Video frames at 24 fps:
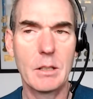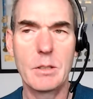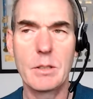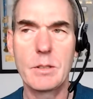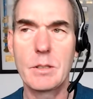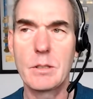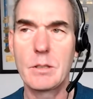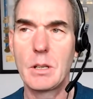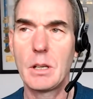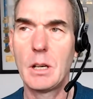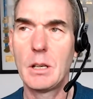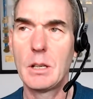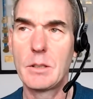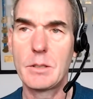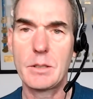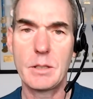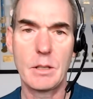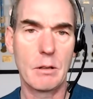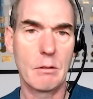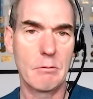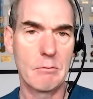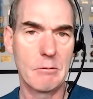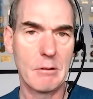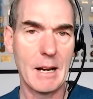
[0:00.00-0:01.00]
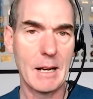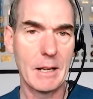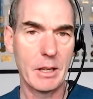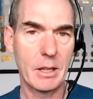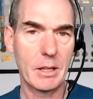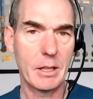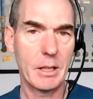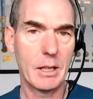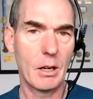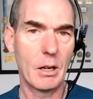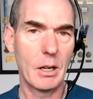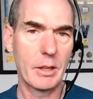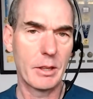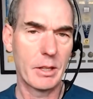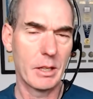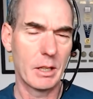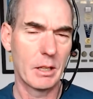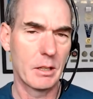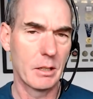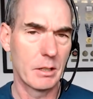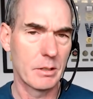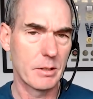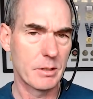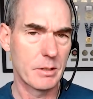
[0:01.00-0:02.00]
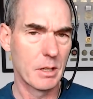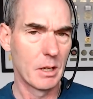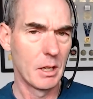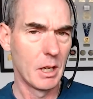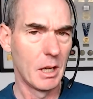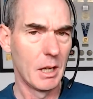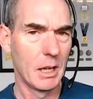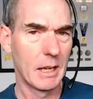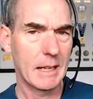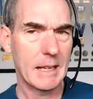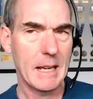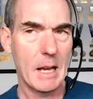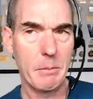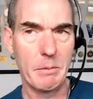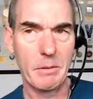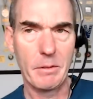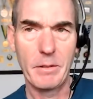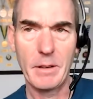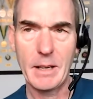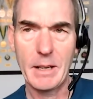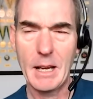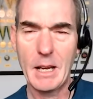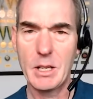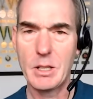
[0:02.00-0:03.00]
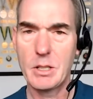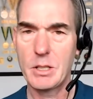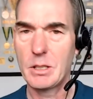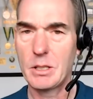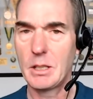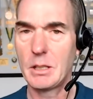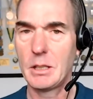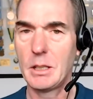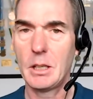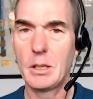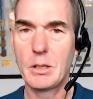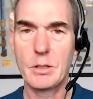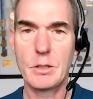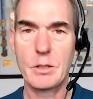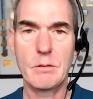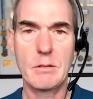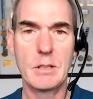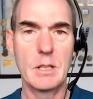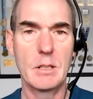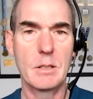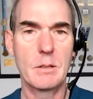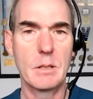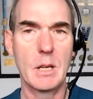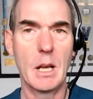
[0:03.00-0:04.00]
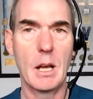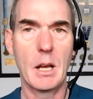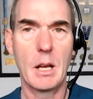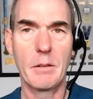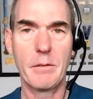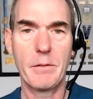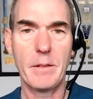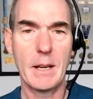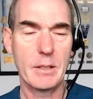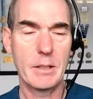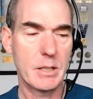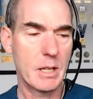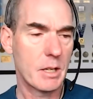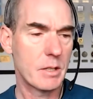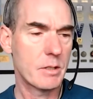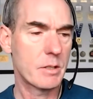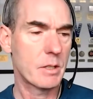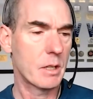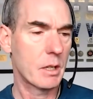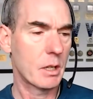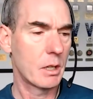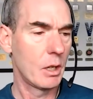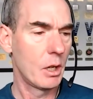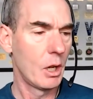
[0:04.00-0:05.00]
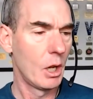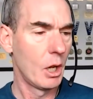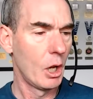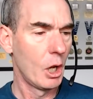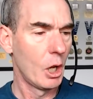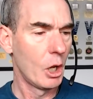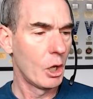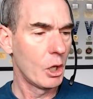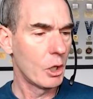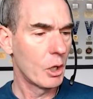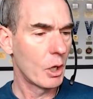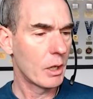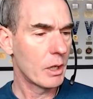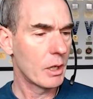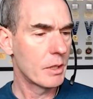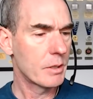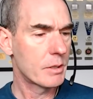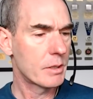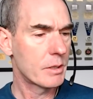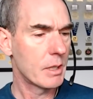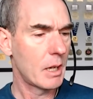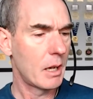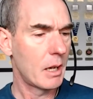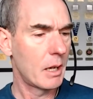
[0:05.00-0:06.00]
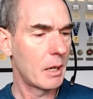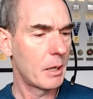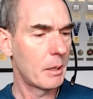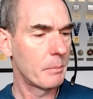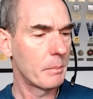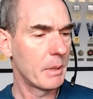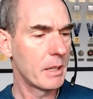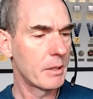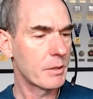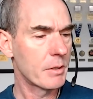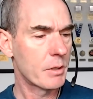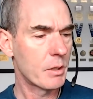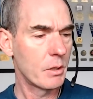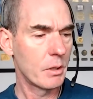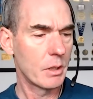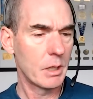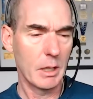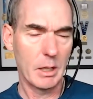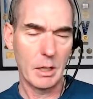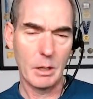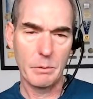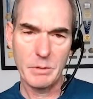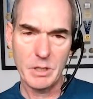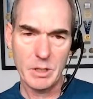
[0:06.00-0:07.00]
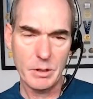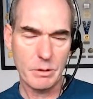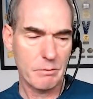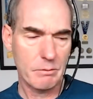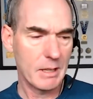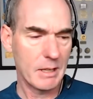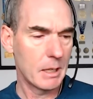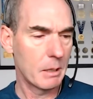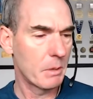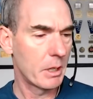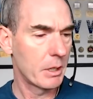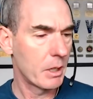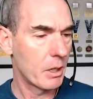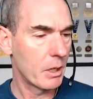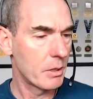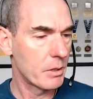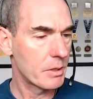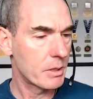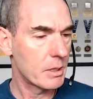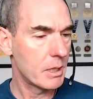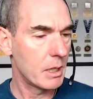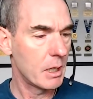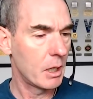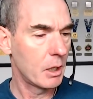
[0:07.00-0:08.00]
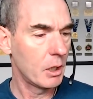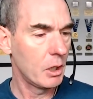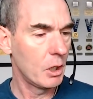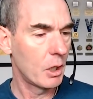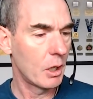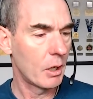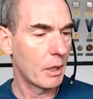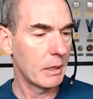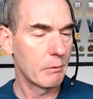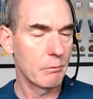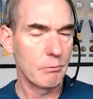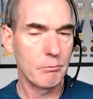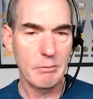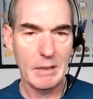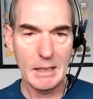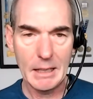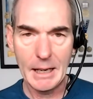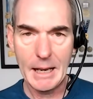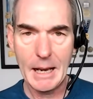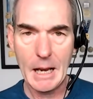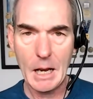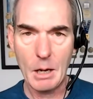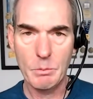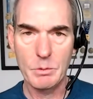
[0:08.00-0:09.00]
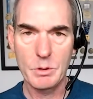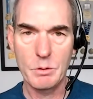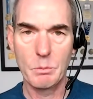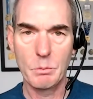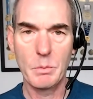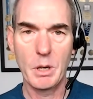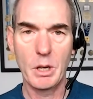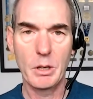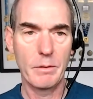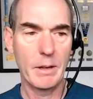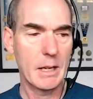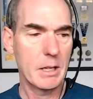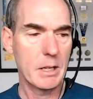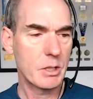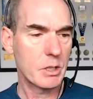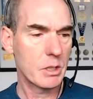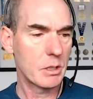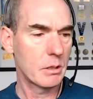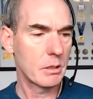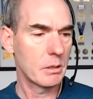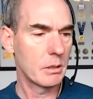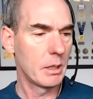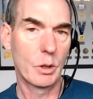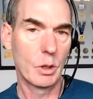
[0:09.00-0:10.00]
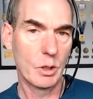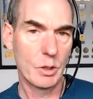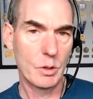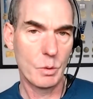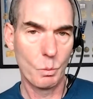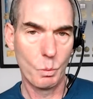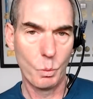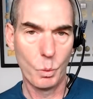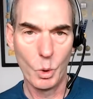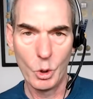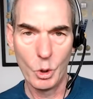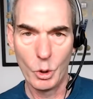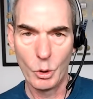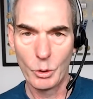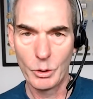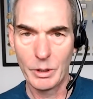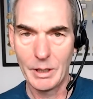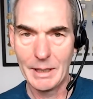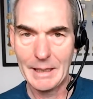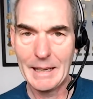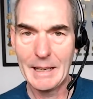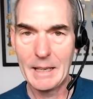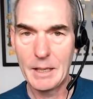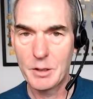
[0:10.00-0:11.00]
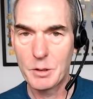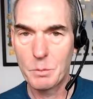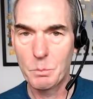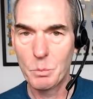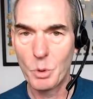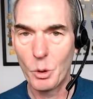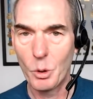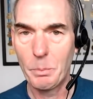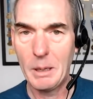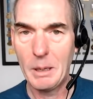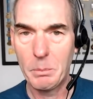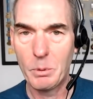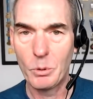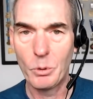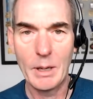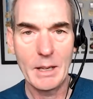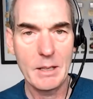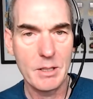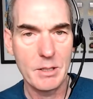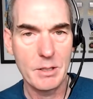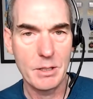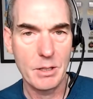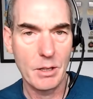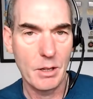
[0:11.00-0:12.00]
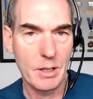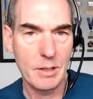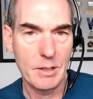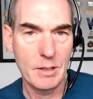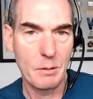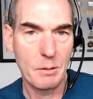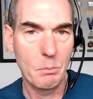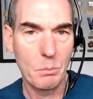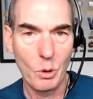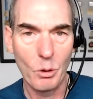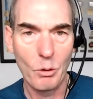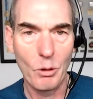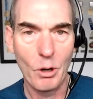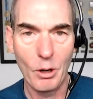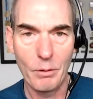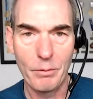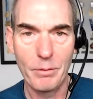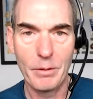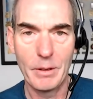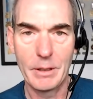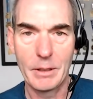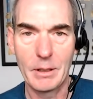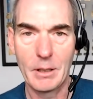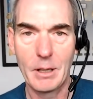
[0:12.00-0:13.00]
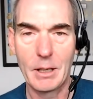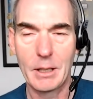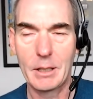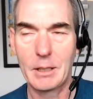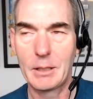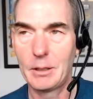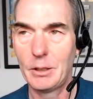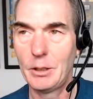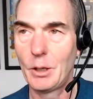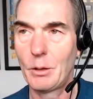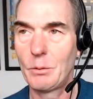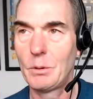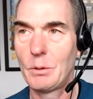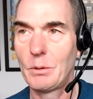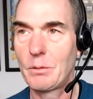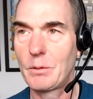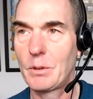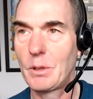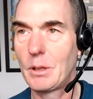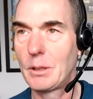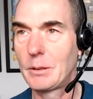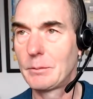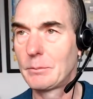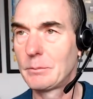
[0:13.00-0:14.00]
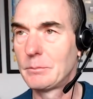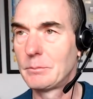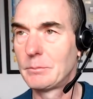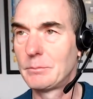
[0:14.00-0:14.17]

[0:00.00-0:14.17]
it's it's a great thing i think it's game gamification in the industries are fantastic. You know, it's um, it's good, and I'm just reading my notes here. You know, it really helps with motivation. This world needs more people exercising more often. Like you know, we've got